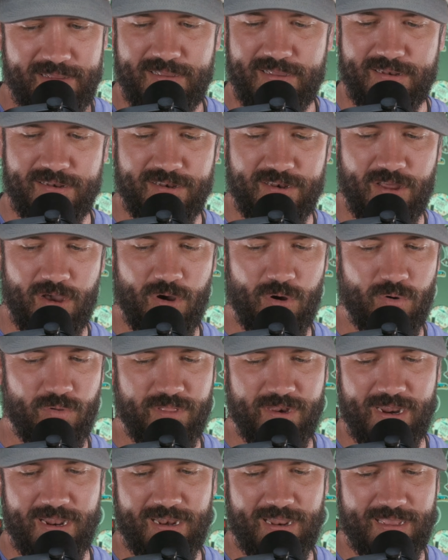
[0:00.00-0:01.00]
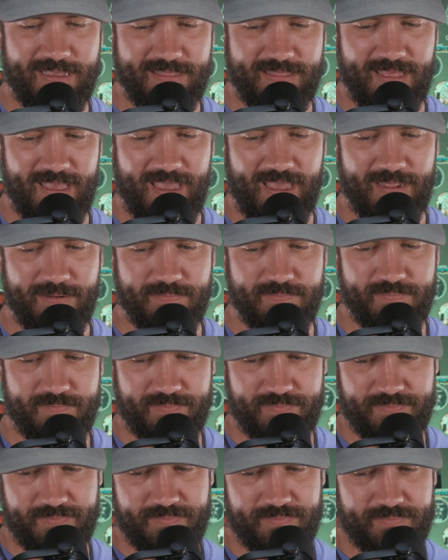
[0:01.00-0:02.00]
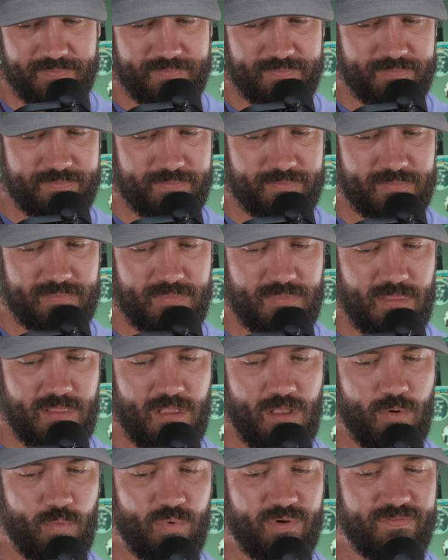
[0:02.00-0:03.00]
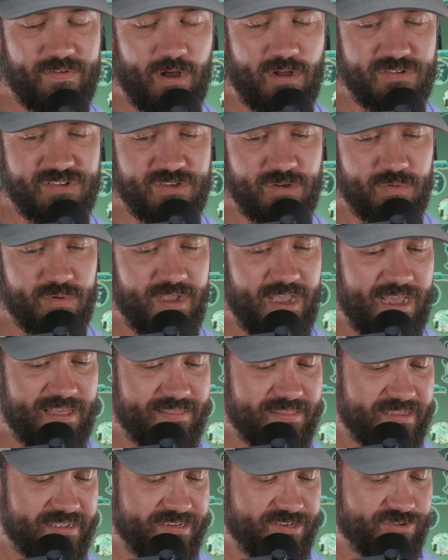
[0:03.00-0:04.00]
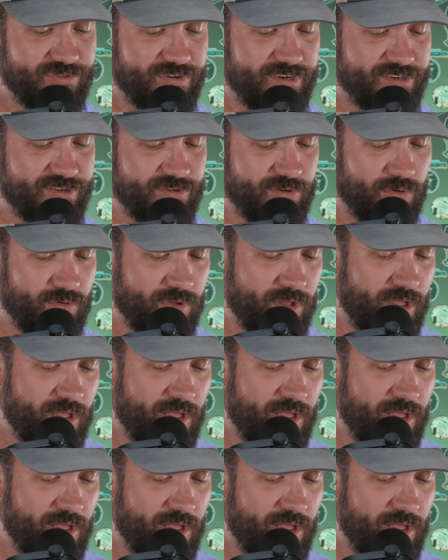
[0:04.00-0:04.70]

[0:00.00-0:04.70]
Know that I like that. We've also got the traditional